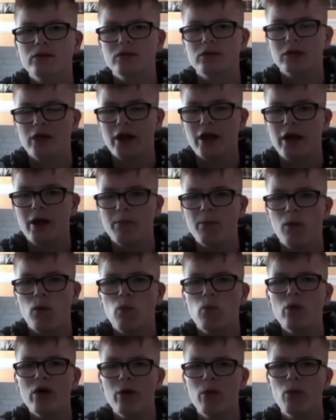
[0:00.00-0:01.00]
game.
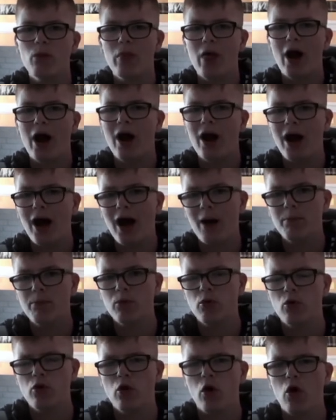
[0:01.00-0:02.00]
Will that
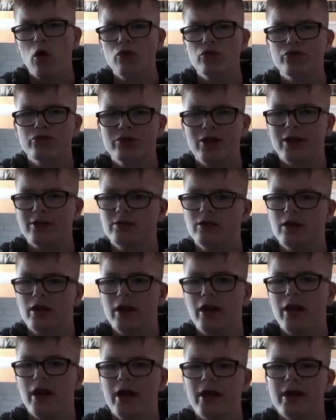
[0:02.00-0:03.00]
happen on
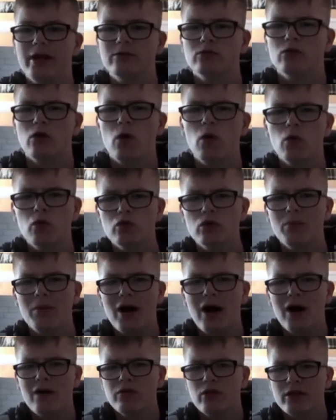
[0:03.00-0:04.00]
Saturday against Oldham
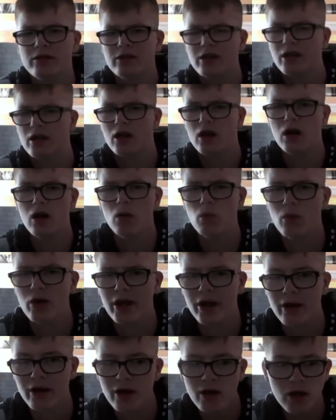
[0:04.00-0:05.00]
Athletic
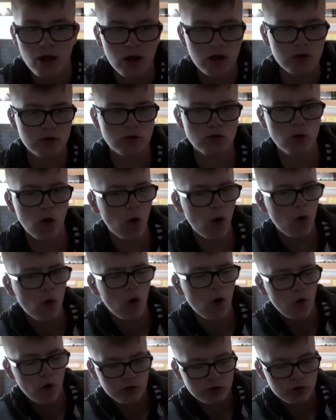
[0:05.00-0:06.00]
away? So,
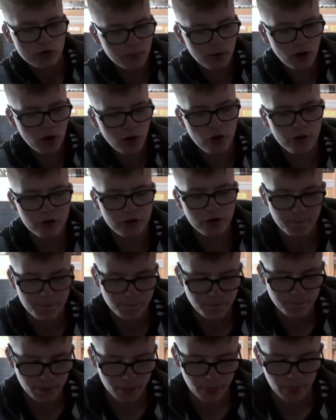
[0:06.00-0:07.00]
to be honest,
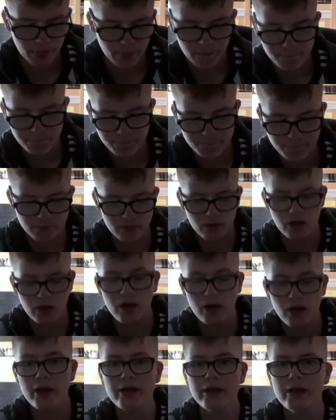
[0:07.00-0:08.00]

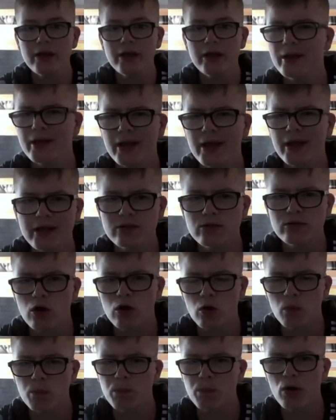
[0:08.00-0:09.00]
he is a
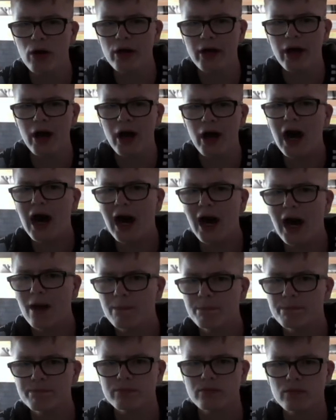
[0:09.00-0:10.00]
good player at
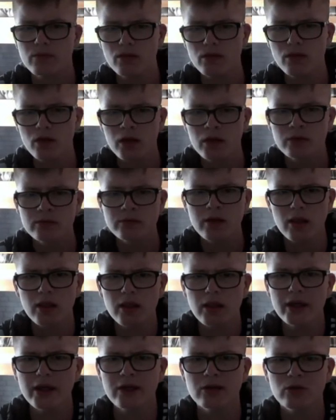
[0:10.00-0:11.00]
the
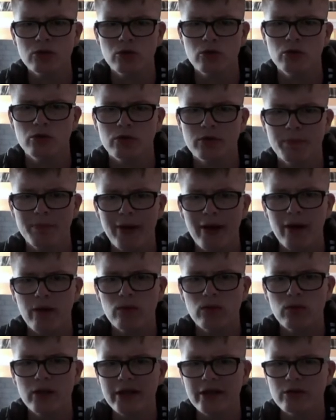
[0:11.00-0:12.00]
League 2
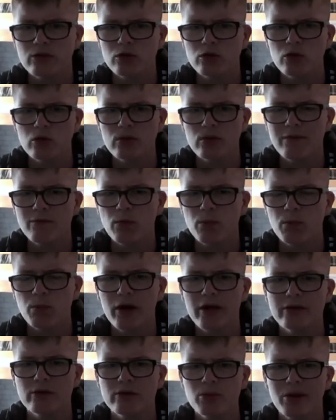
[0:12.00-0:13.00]
level,
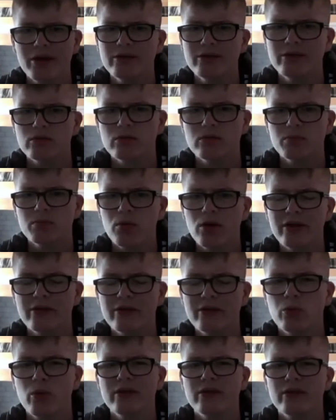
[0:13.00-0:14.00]
playing 20, playing
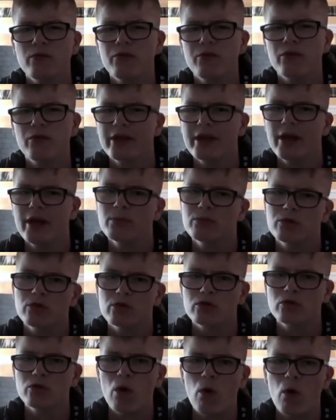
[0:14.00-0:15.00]
23 games
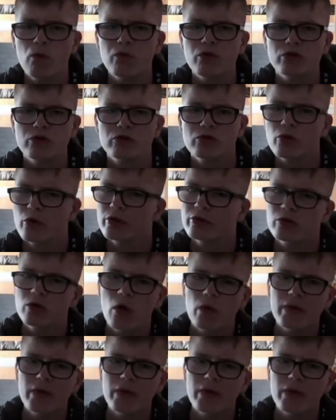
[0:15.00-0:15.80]
at Salford, so he's got